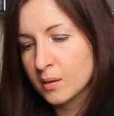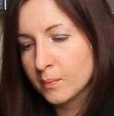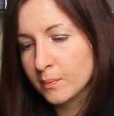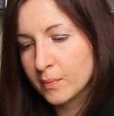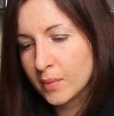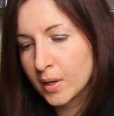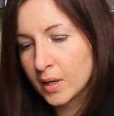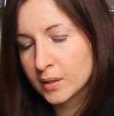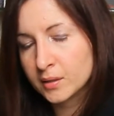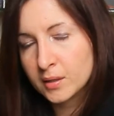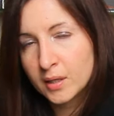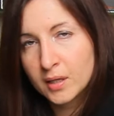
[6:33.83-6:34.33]

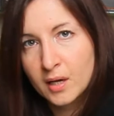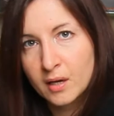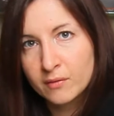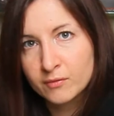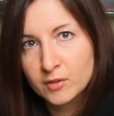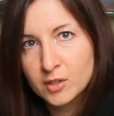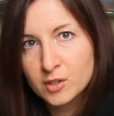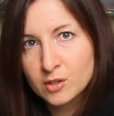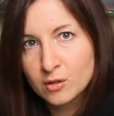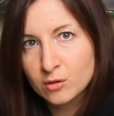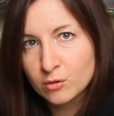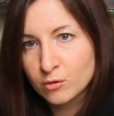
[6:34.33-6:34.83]
But I have
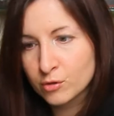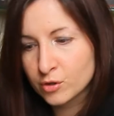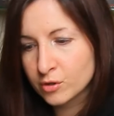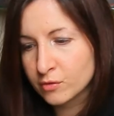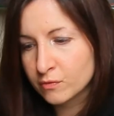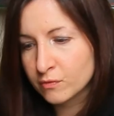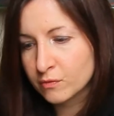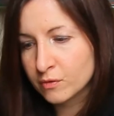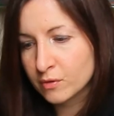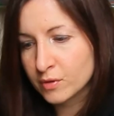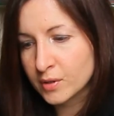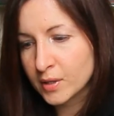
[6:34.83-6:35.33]
the
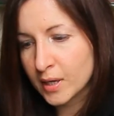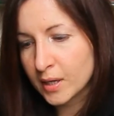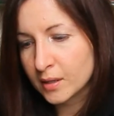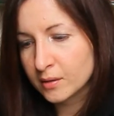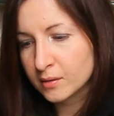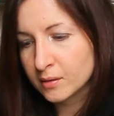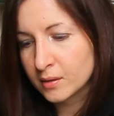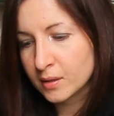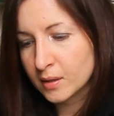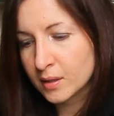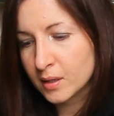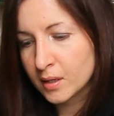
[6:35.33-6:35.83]
solution for
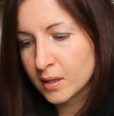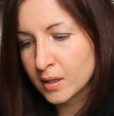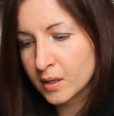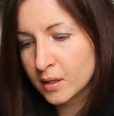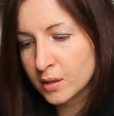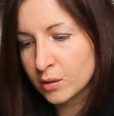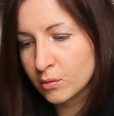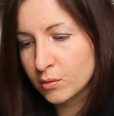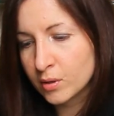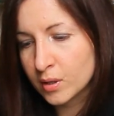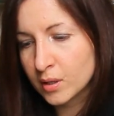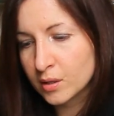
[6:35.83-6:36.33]
that. Uh,
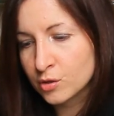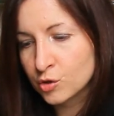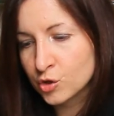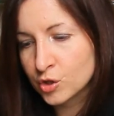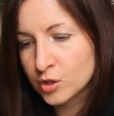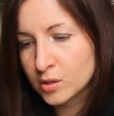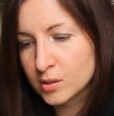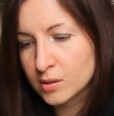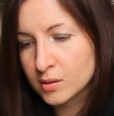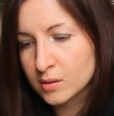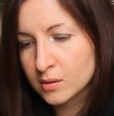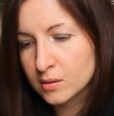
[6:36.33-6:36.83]
you can
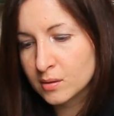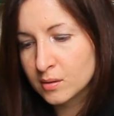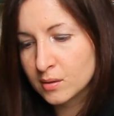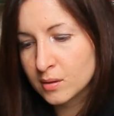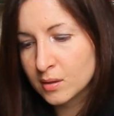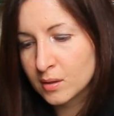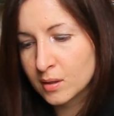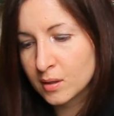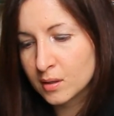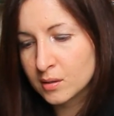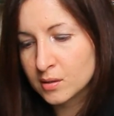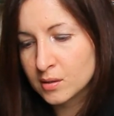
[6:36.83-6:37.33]
just
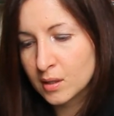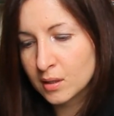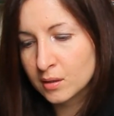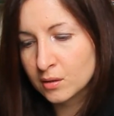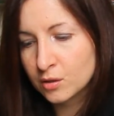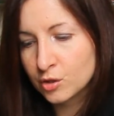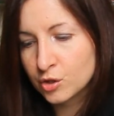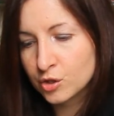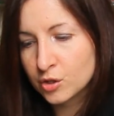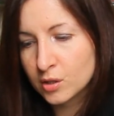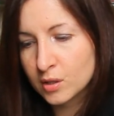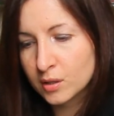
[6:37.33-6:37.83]
uh, take
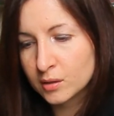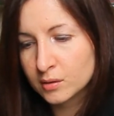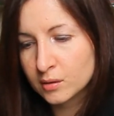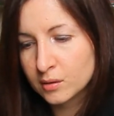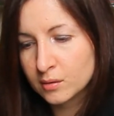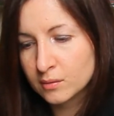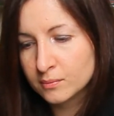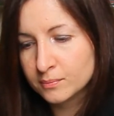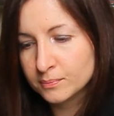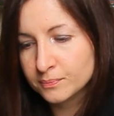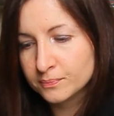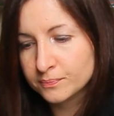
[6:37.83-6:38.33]
the shot.